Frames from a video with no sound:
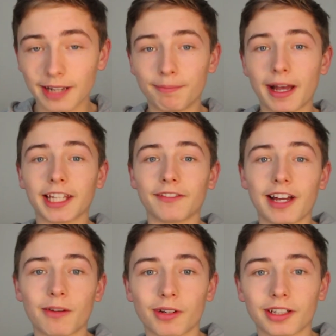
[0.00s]
and belly
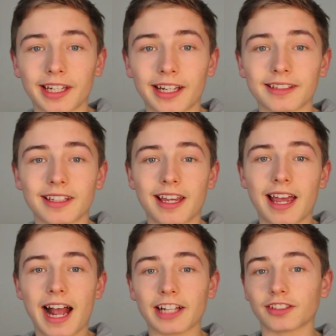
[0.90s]
fat workouts
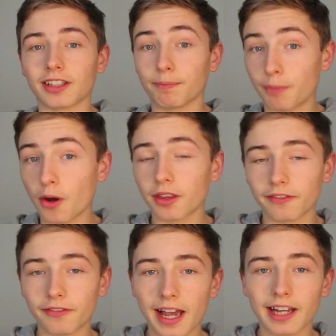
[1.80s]
actually burn
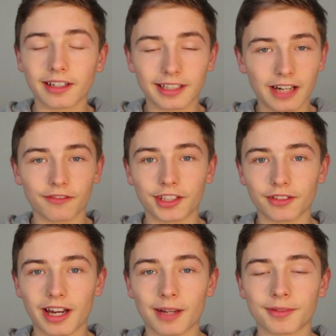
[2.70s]
the fat covering
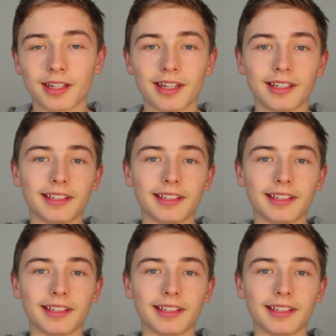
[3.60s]
your abs.